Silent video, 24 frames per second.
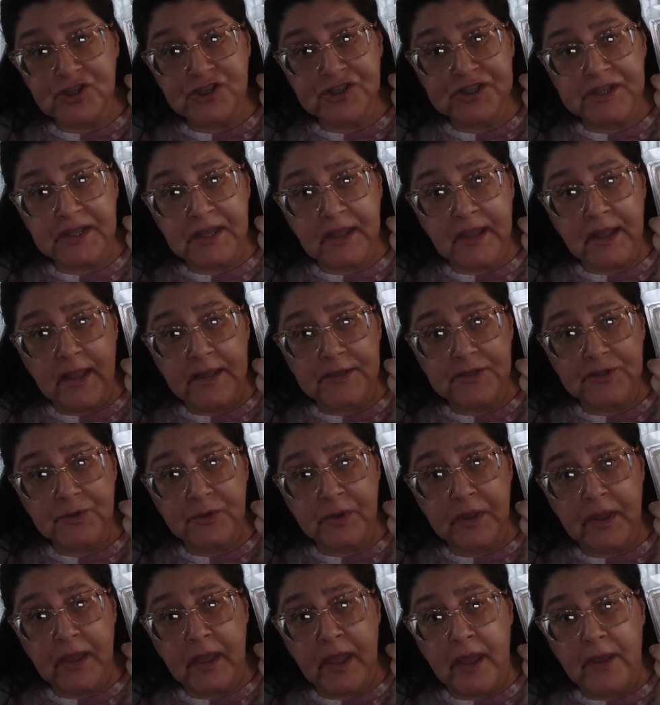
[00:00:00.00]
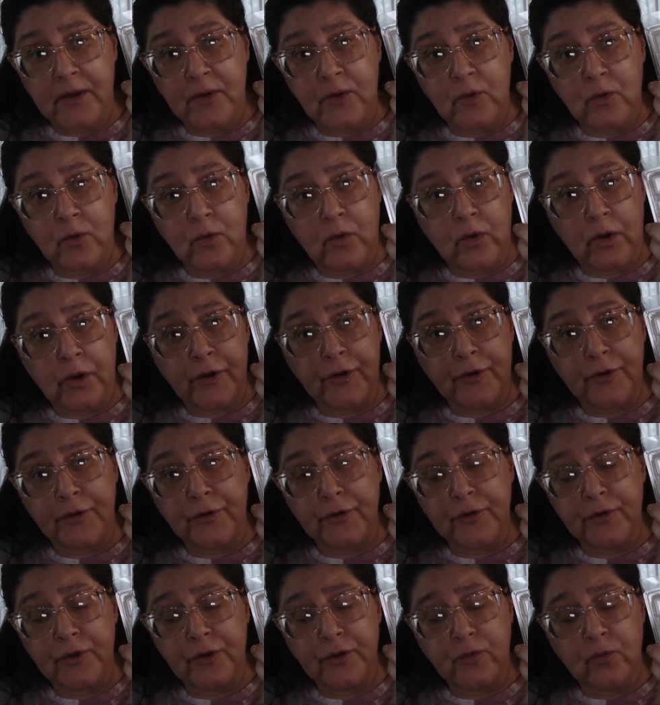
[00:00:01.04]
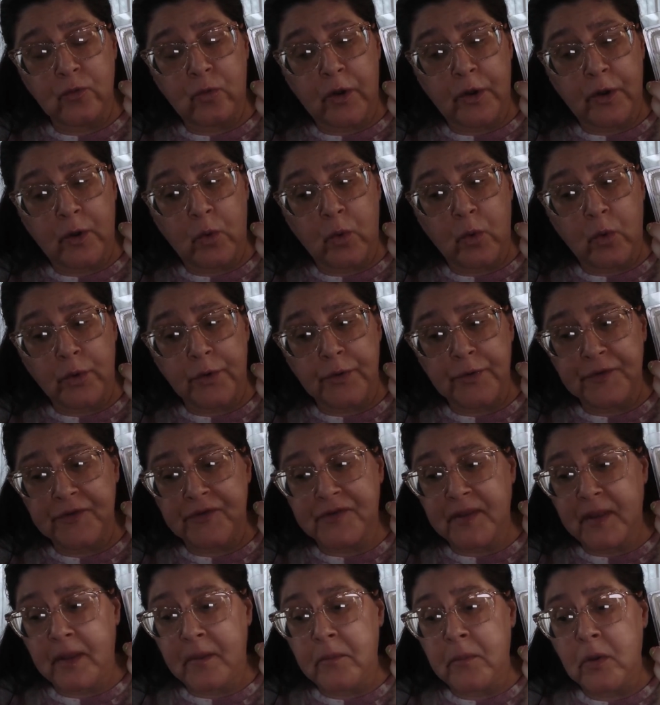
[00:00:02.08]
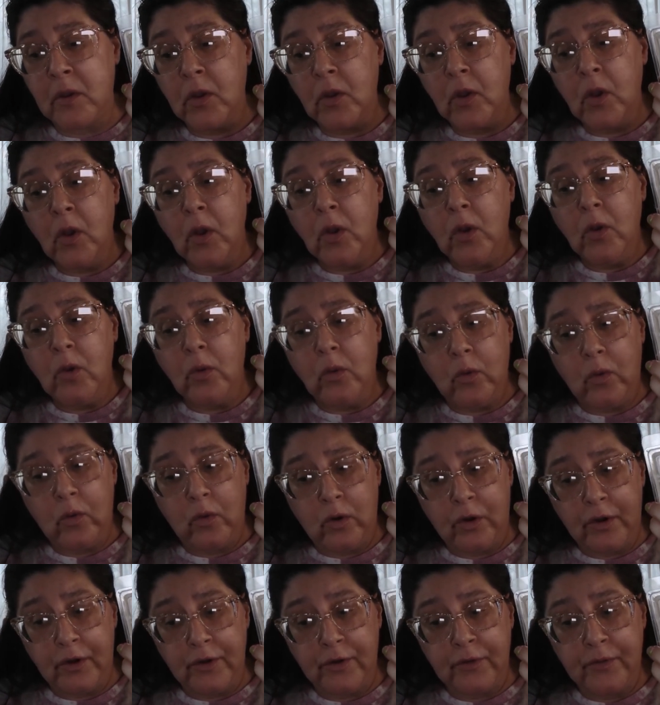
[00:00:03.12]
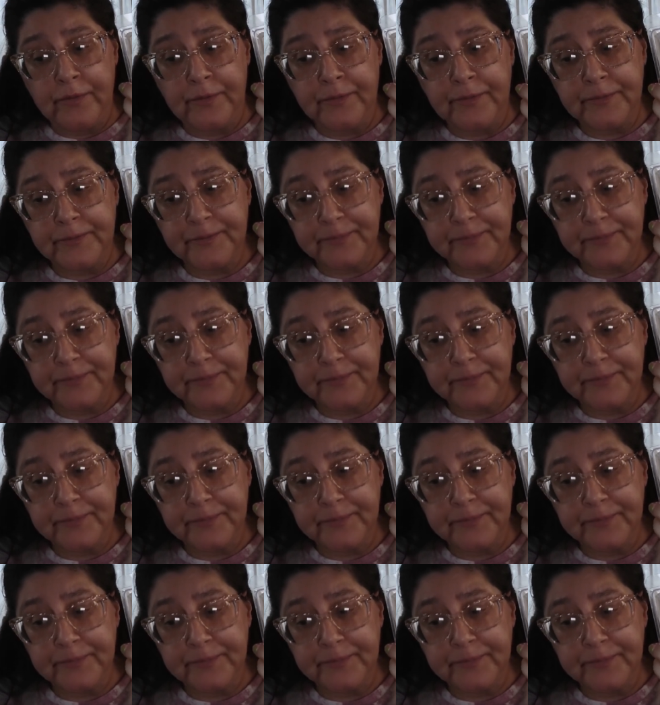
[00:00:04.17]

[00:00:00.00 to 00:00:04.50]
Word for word: just didn't get to it yet, or want to order some, or